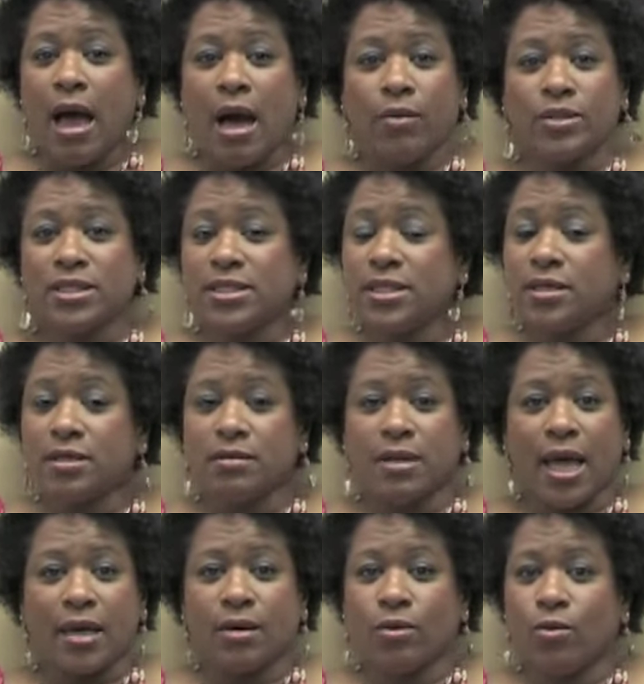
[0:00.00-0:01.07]
I was still
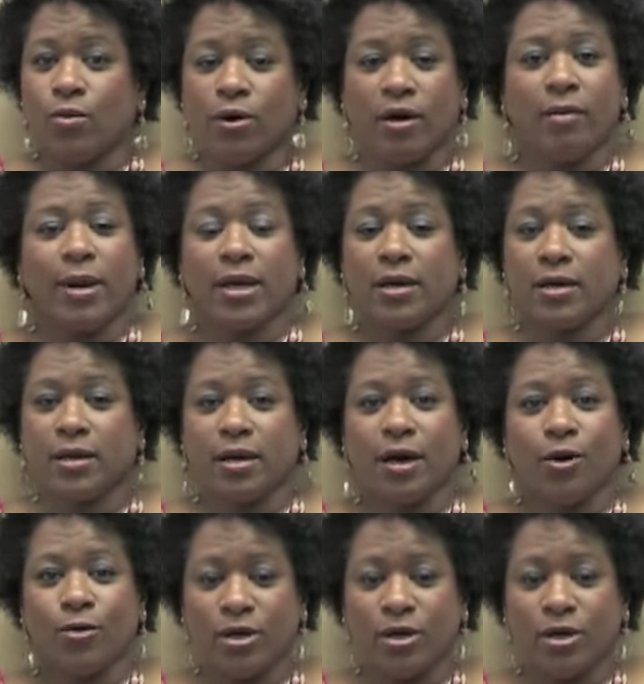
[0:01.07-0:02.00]
like, where am I going to go?